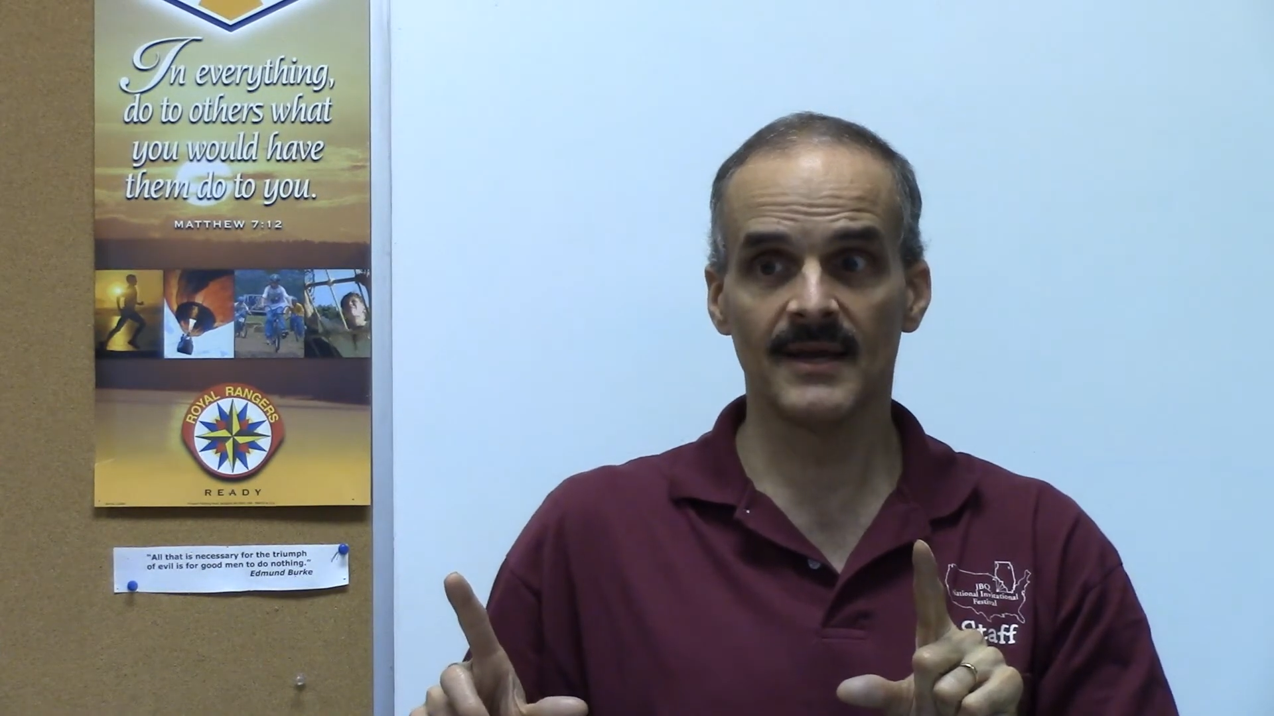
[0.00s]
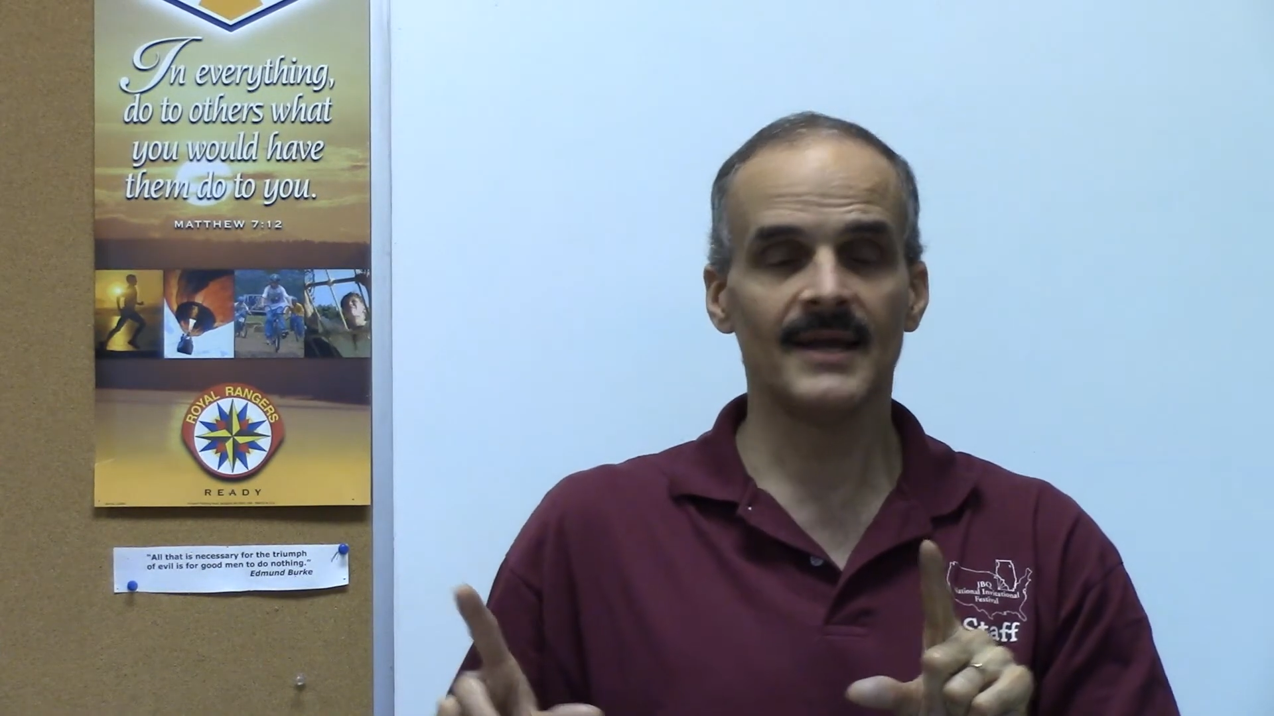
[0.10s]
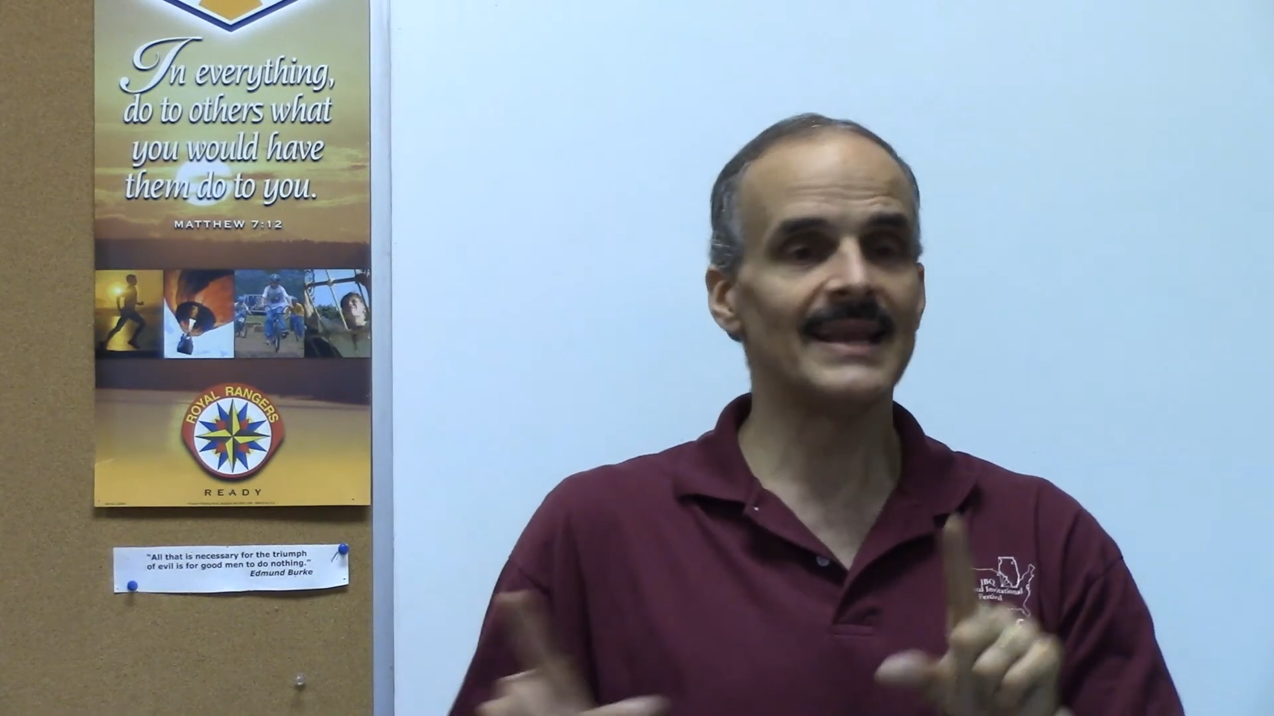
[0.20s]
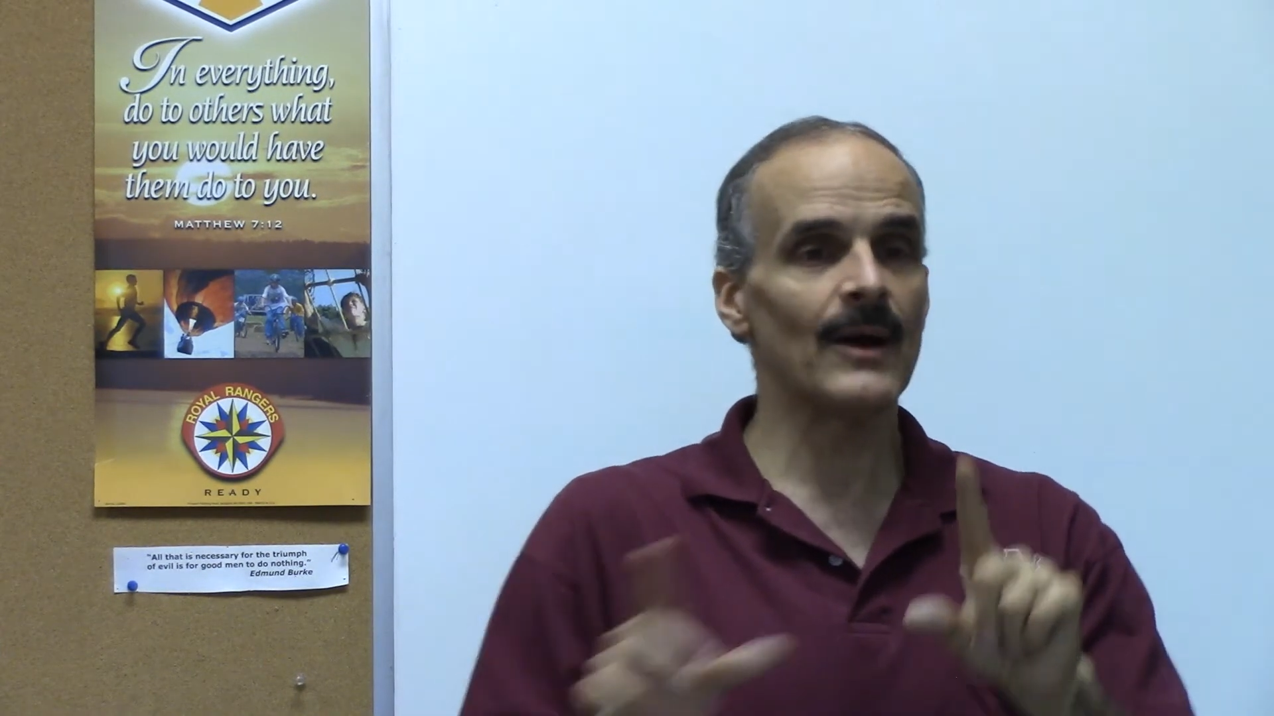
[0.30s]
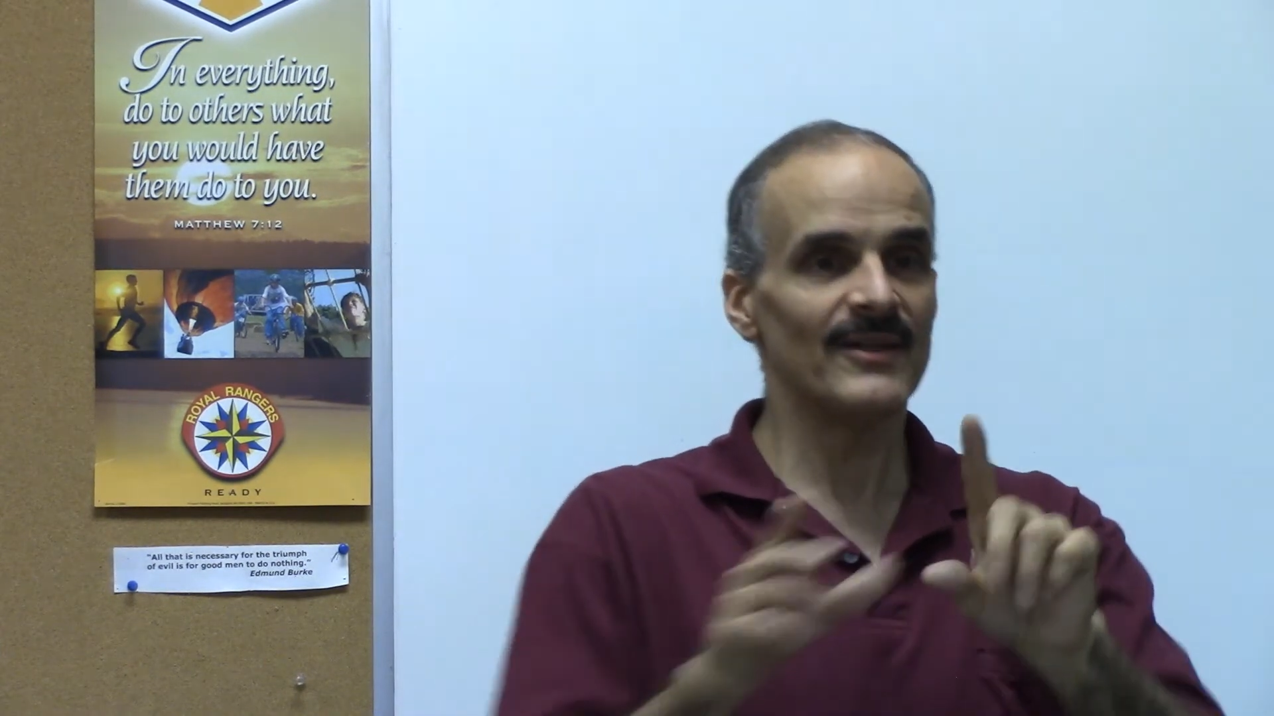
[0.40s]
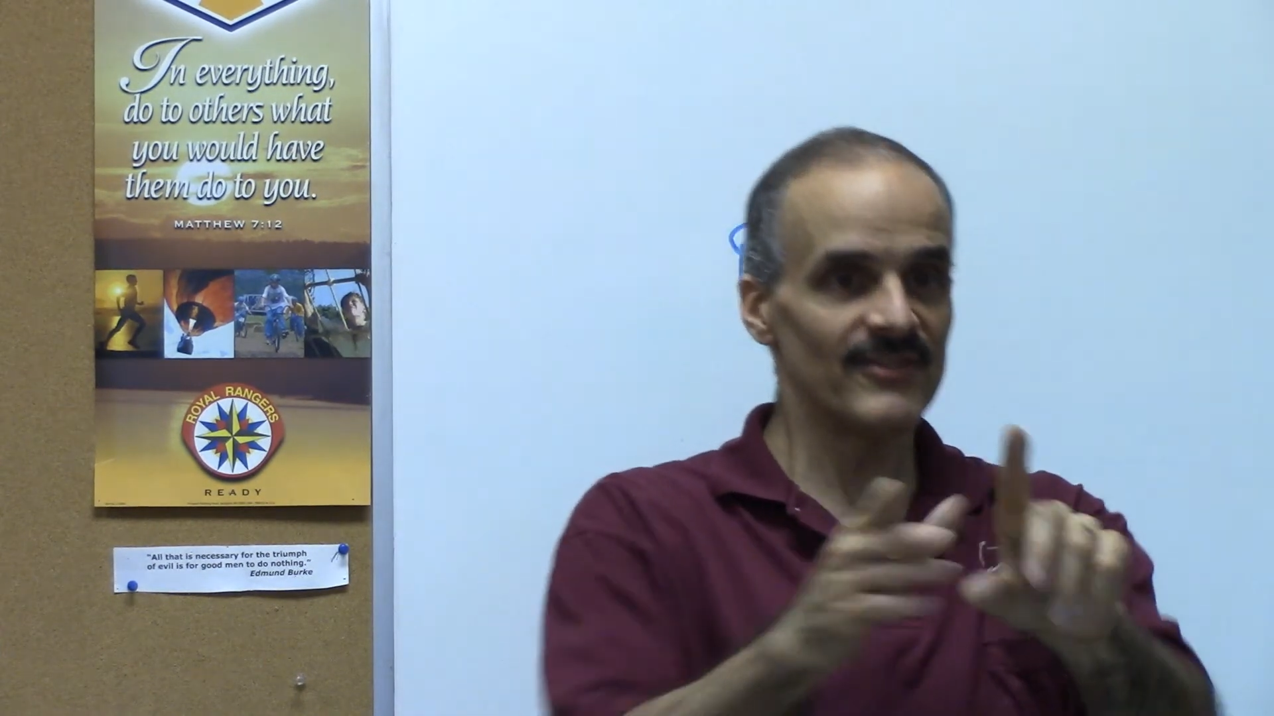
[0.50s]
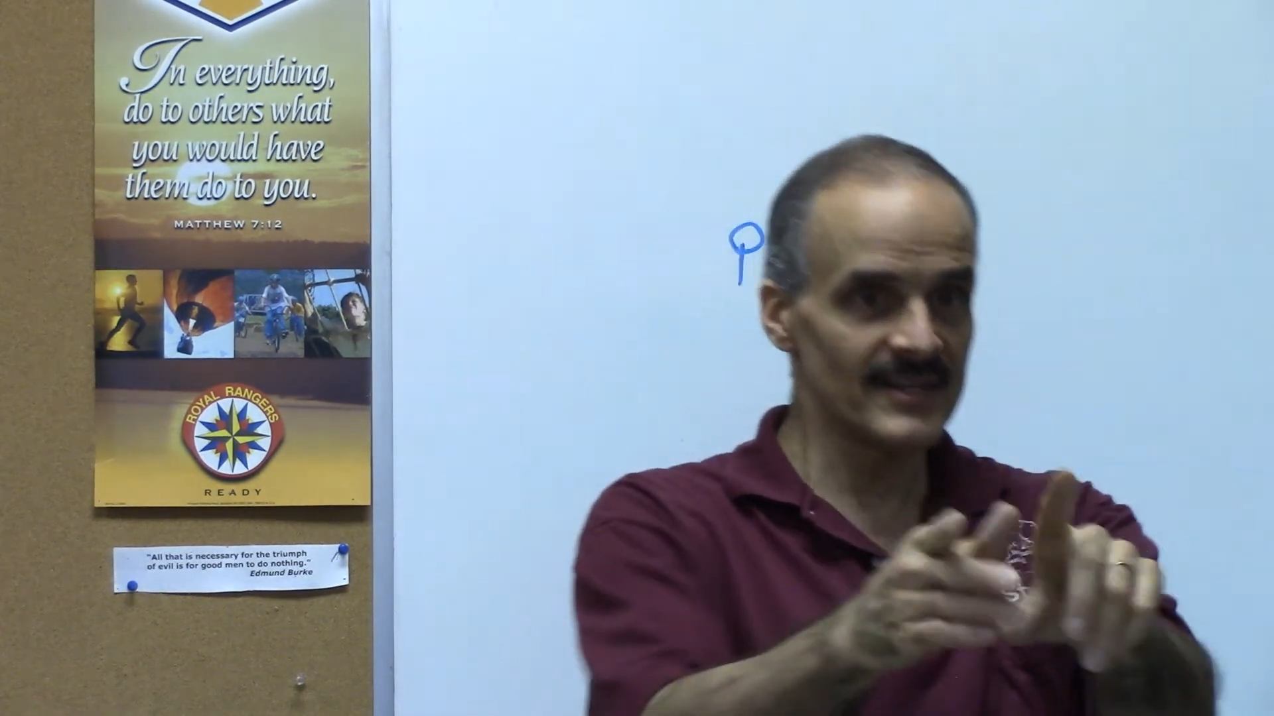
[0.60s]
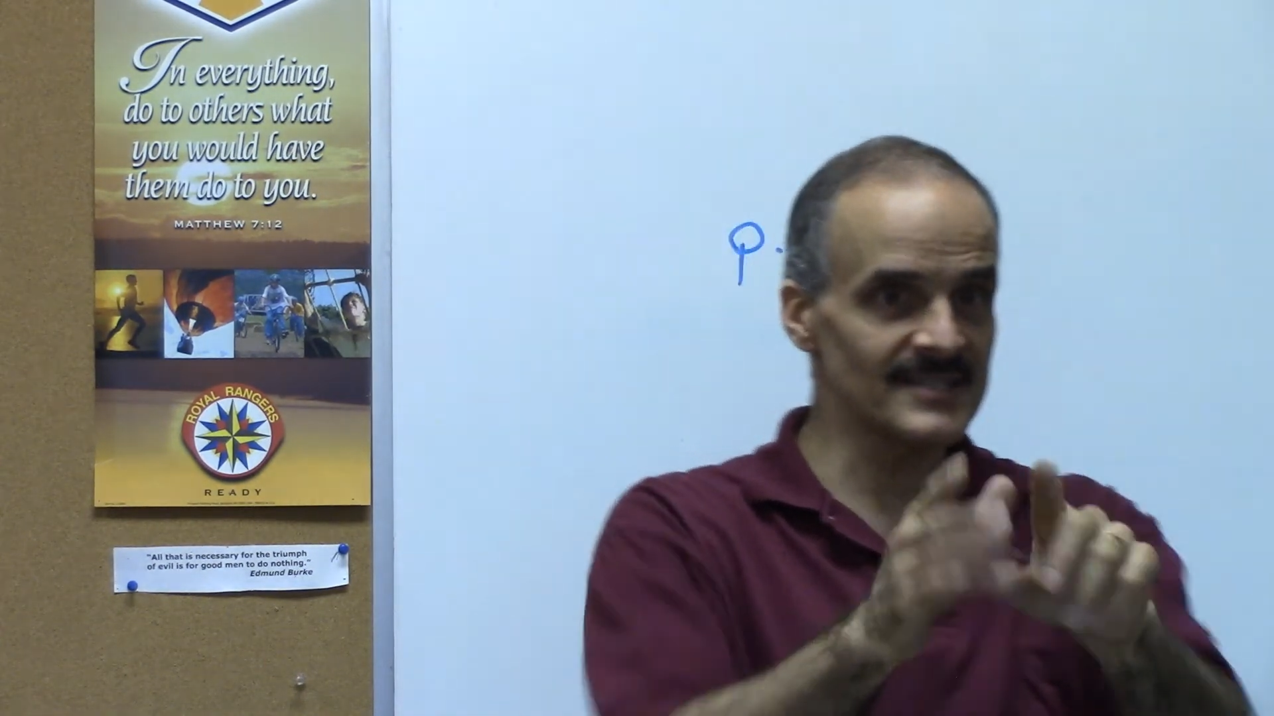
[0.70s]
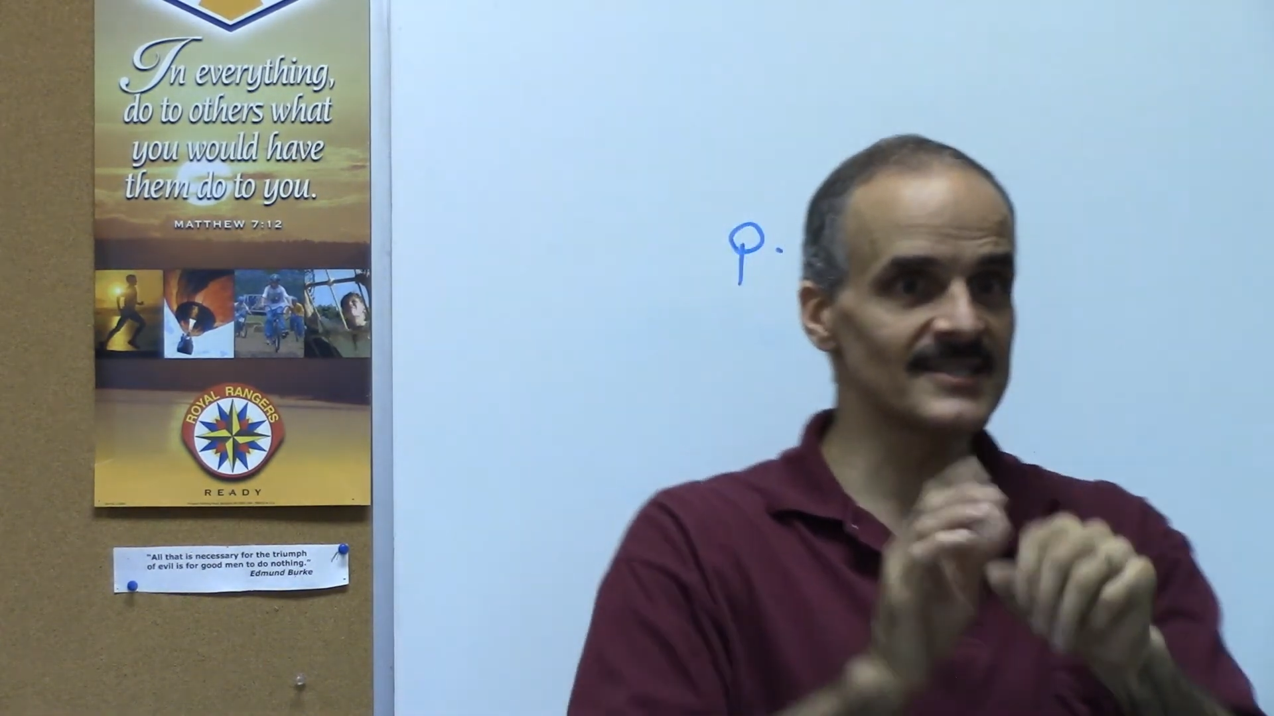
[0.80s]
Now, in this